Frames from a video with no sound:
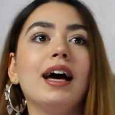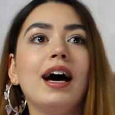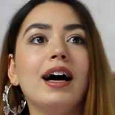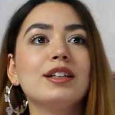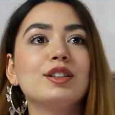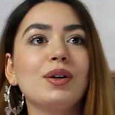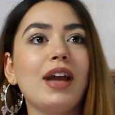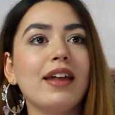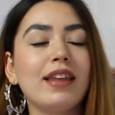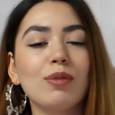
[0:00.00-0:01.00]
Uh, so
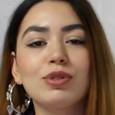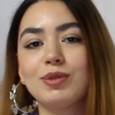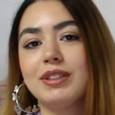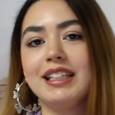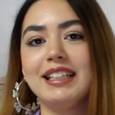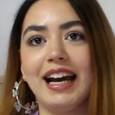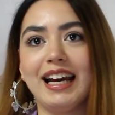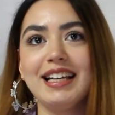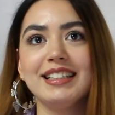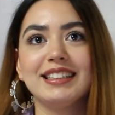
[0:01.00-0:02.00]
yeah, that was really
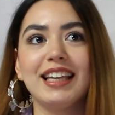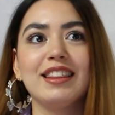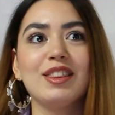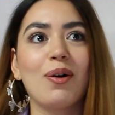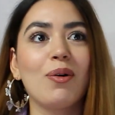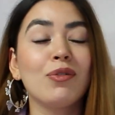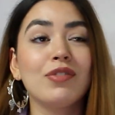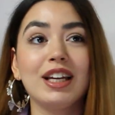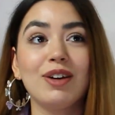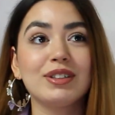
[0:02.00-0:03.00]
nice. Then the whole
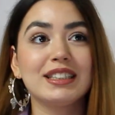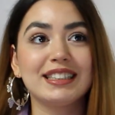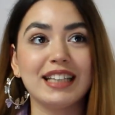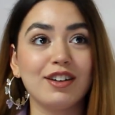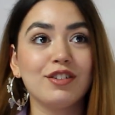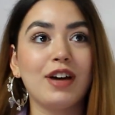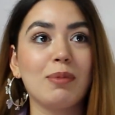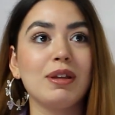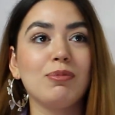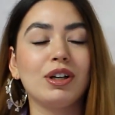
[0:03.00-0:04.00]
video itself,
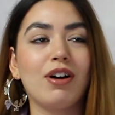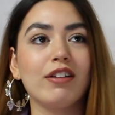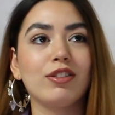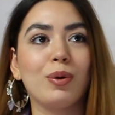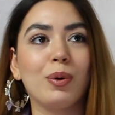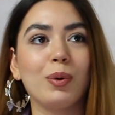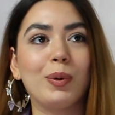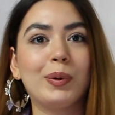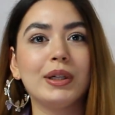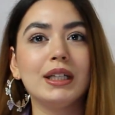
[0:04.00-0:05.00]
I mean, we got the
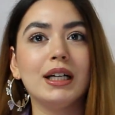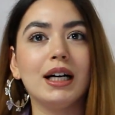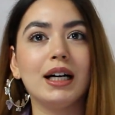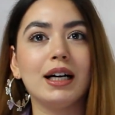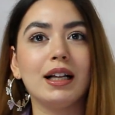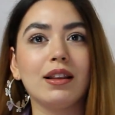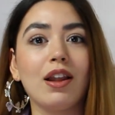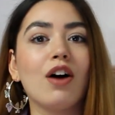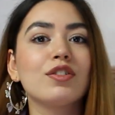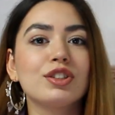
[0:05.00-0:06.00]
whole uh,
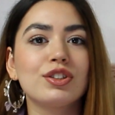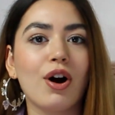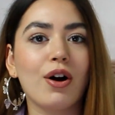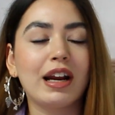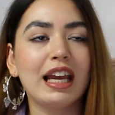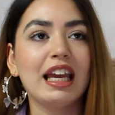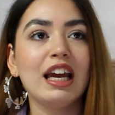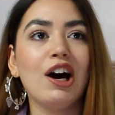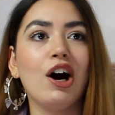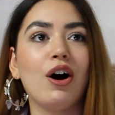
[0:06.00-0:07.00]
love story
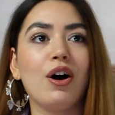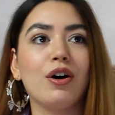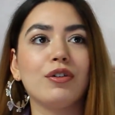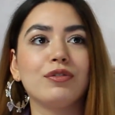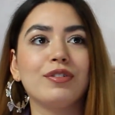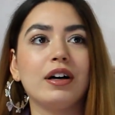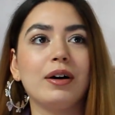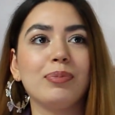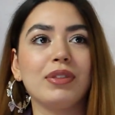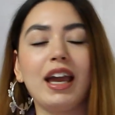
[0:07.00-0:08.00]
of,
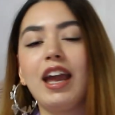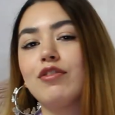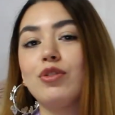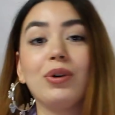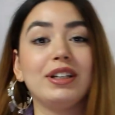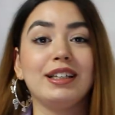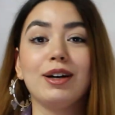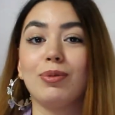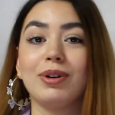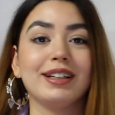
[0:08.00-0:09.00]
um, I have no
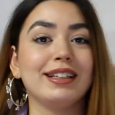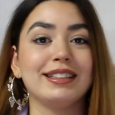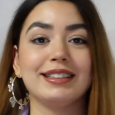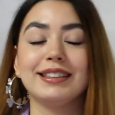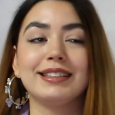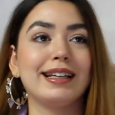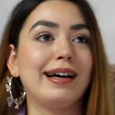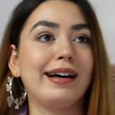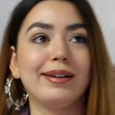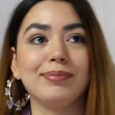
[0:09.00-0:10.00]
idea what his
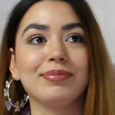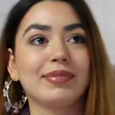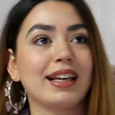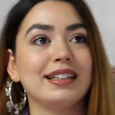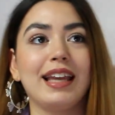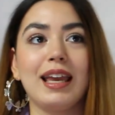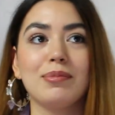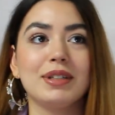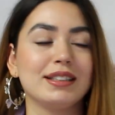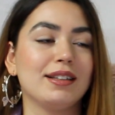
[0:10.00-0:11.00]
um,
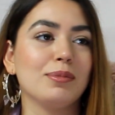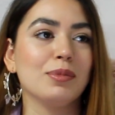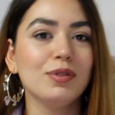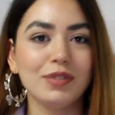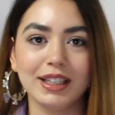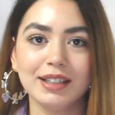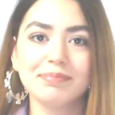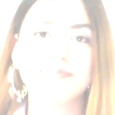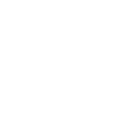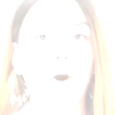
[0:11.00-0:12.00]
name is in the
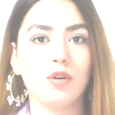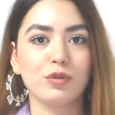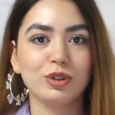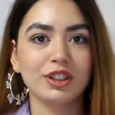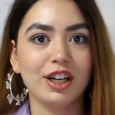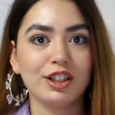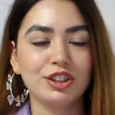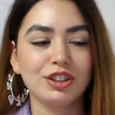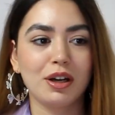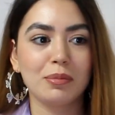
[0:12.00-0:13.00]
movie, of
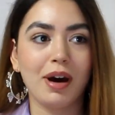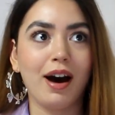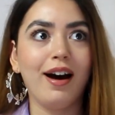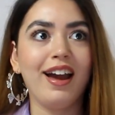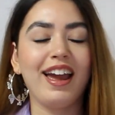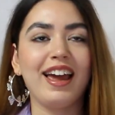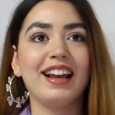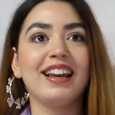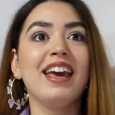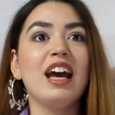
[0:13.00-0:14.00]
Utkarsh Sharma
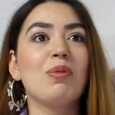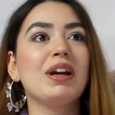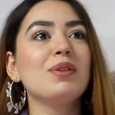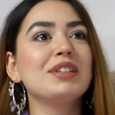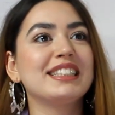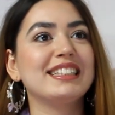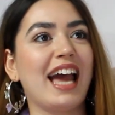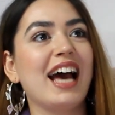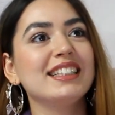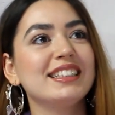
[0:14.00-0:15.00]
and when he was
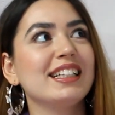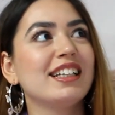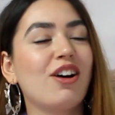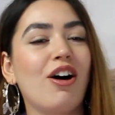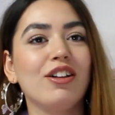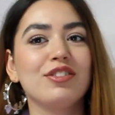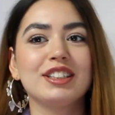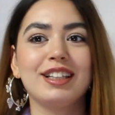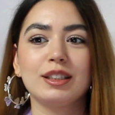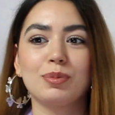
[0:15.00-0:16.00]
dancing and all of
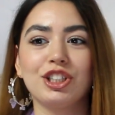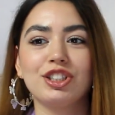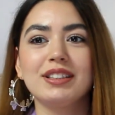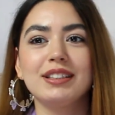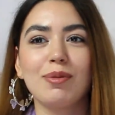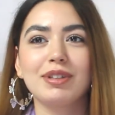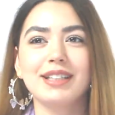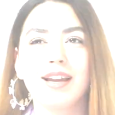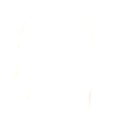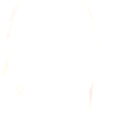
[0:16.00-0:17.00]
his expressions I
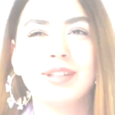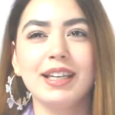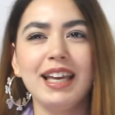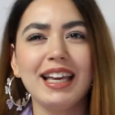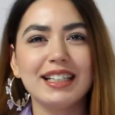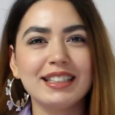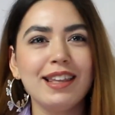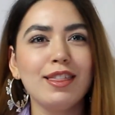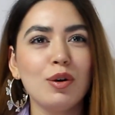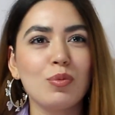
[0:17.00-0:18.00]
was like is
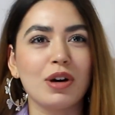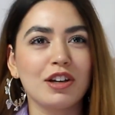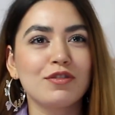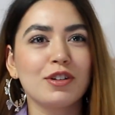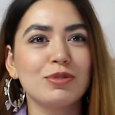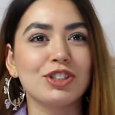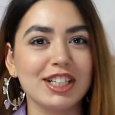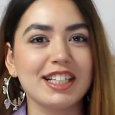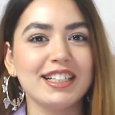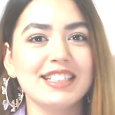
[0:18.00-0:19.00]
he the one from
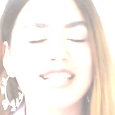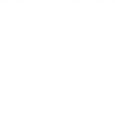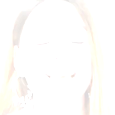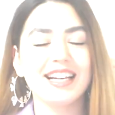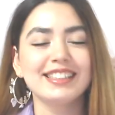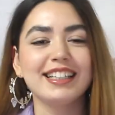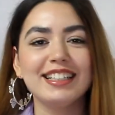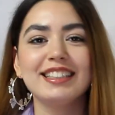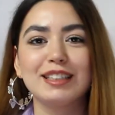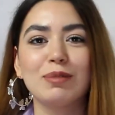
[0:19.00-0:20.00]
Genius? And yes,
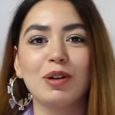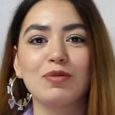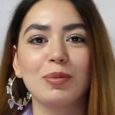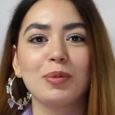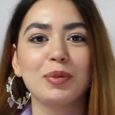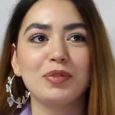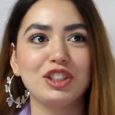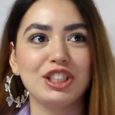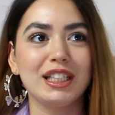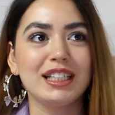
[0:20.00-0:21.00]
he is the one from the
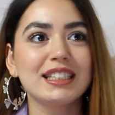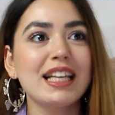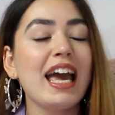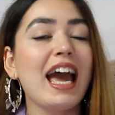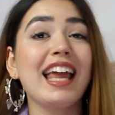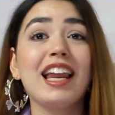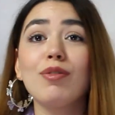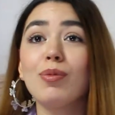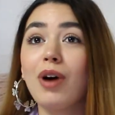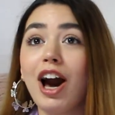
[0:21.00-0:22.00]
movie Genius. I
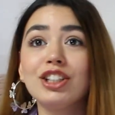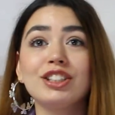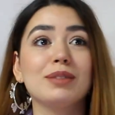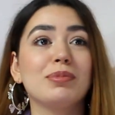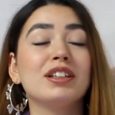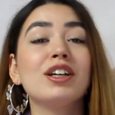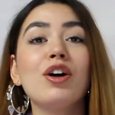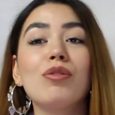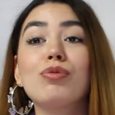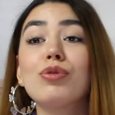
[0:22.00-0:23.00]
never watched it, but
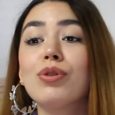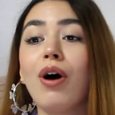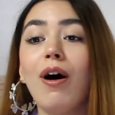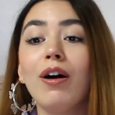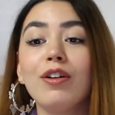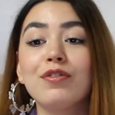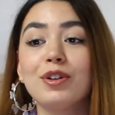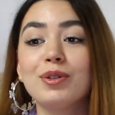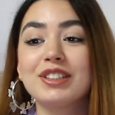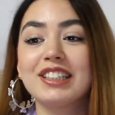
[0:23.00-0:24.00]
through all of
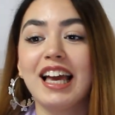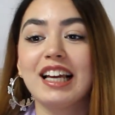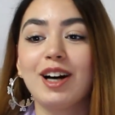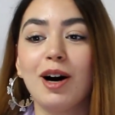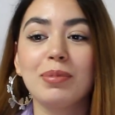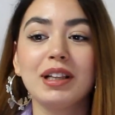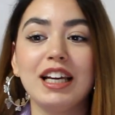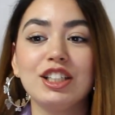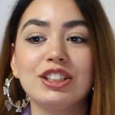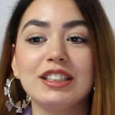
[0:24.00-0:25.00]
those like
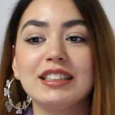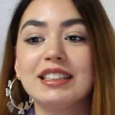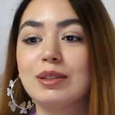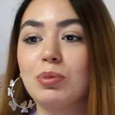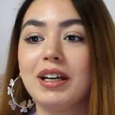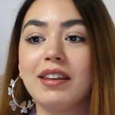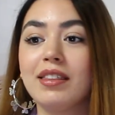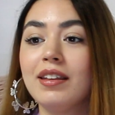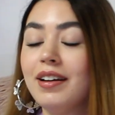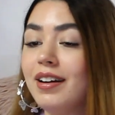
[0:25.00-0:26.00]
compilations
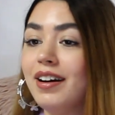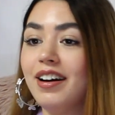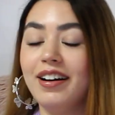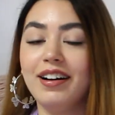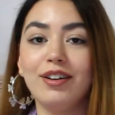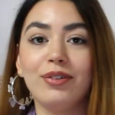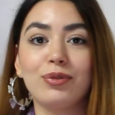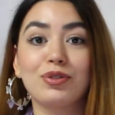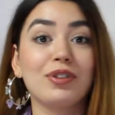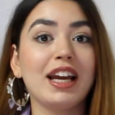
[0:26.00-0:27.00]
with uh,
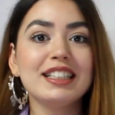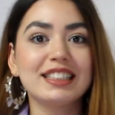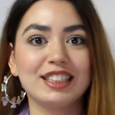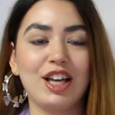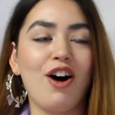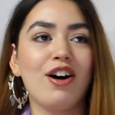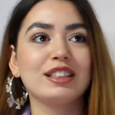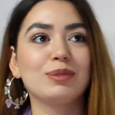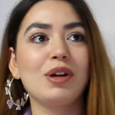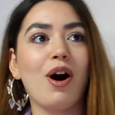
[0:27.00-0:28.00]
great
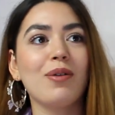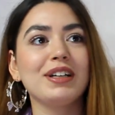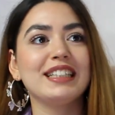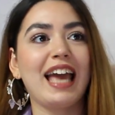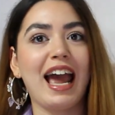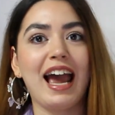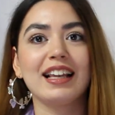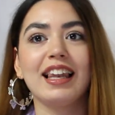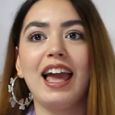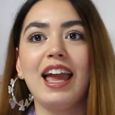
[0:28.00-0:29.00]
songs, we always
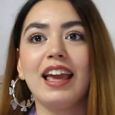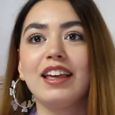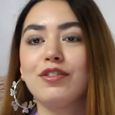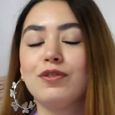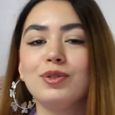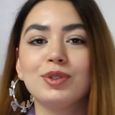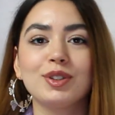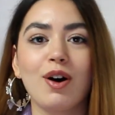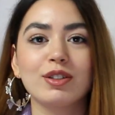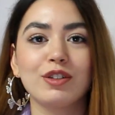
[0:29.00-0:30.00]
had like a few
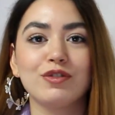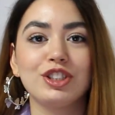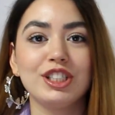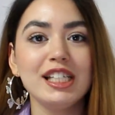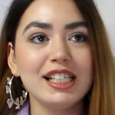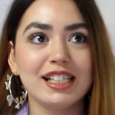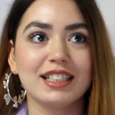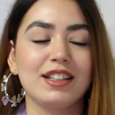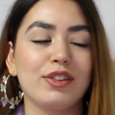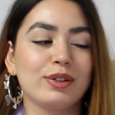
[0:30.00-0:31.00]
songs of
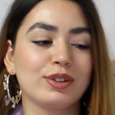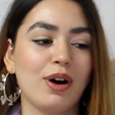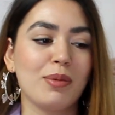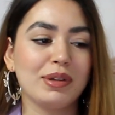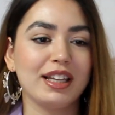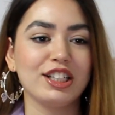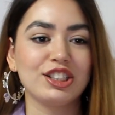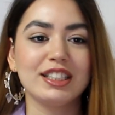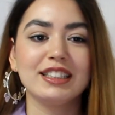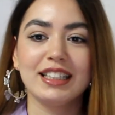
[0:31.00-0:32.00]
Genius in those
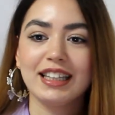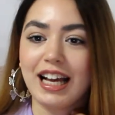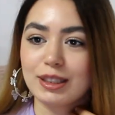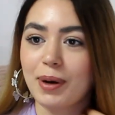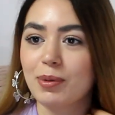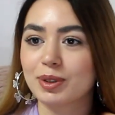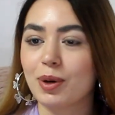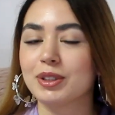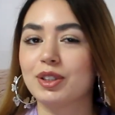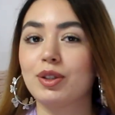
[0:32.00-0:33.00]
compilations, and that's why I was
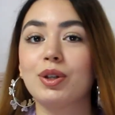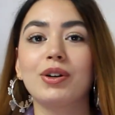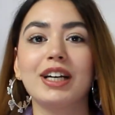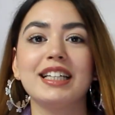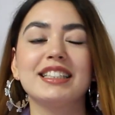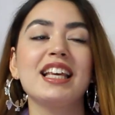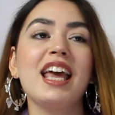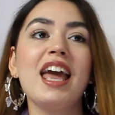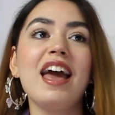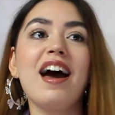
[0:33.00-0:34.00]
always curious
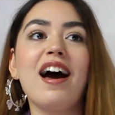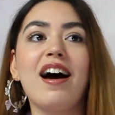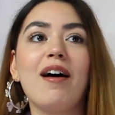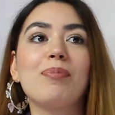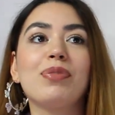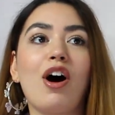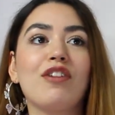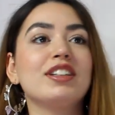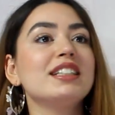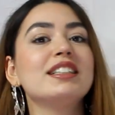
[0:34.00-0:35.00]
um,
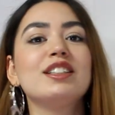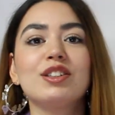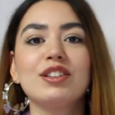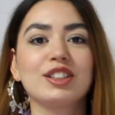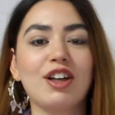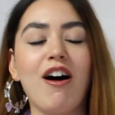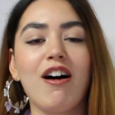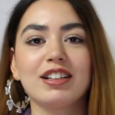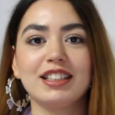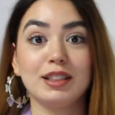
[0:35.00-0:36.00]
of listening to the
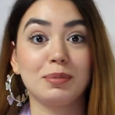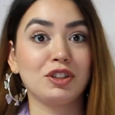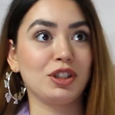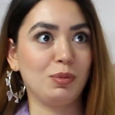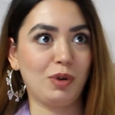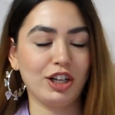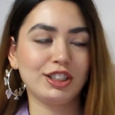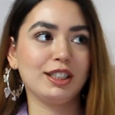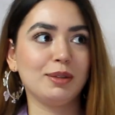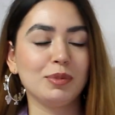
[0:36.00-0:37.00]
songs and especially
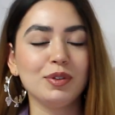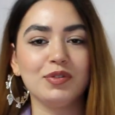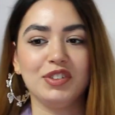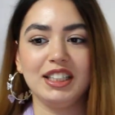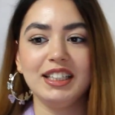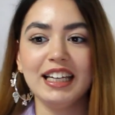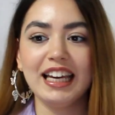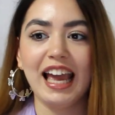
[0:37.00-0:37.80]
watching the movie.